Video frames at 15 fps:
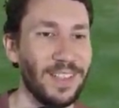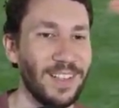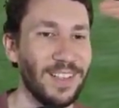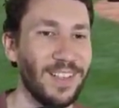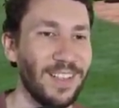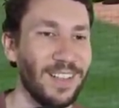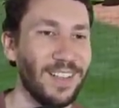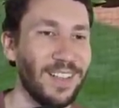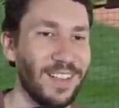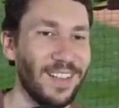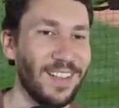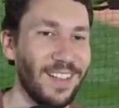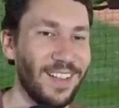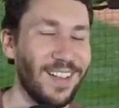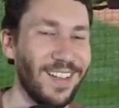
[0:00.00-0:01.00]

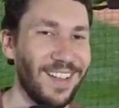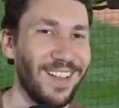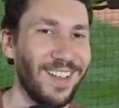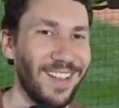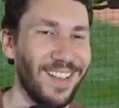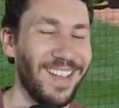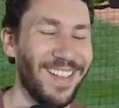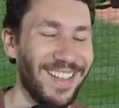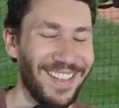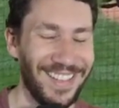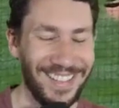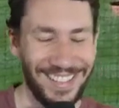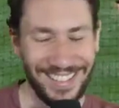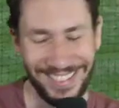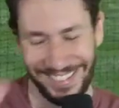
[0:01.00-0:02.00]

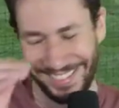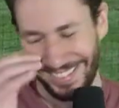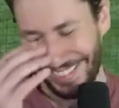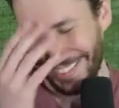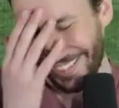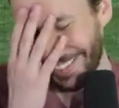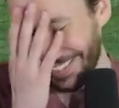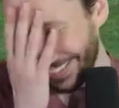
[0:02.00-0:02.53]
Nobody speaks.